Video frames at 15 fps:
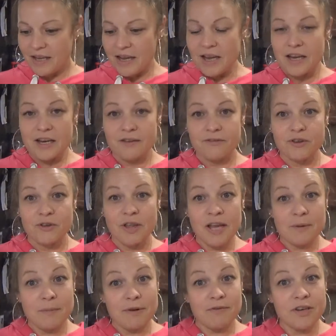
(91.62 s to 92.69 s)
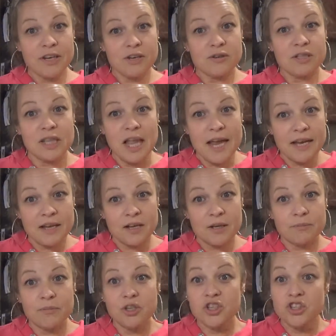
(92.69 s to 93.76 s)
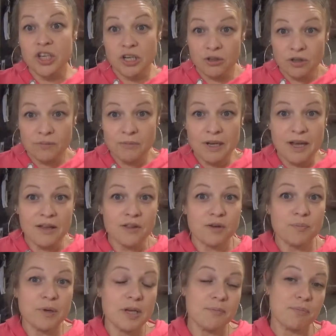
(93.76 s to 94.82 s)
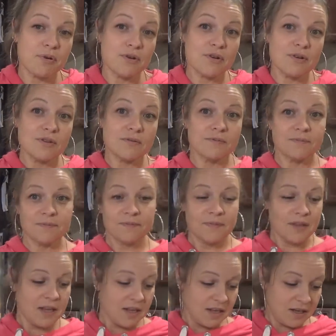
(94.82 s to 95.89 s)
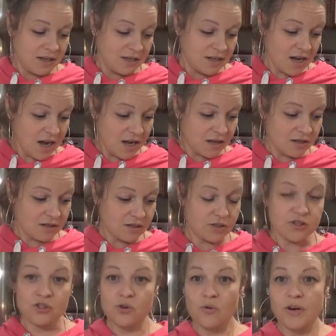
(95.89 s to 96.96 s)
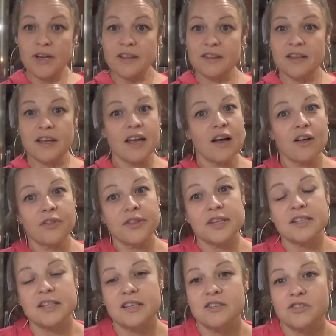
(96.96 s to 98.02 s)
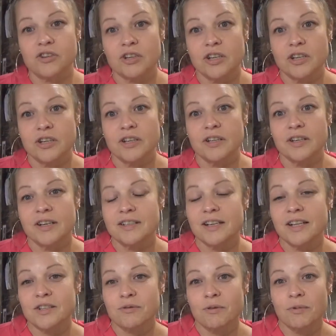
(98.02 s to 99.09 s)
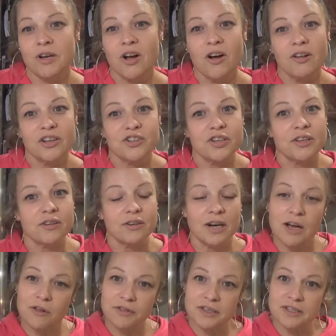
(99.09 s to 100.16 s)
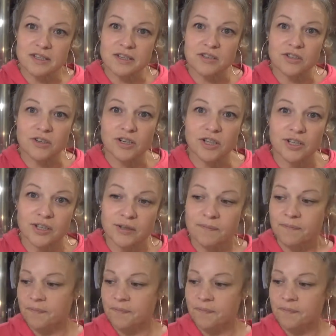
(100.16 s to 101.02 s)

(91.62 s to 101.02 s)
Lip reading: And if you like my videos, like them, share them to other people. And yeah, join the healthy sisterhood, because that's what we call each other, a healthy sisterhood.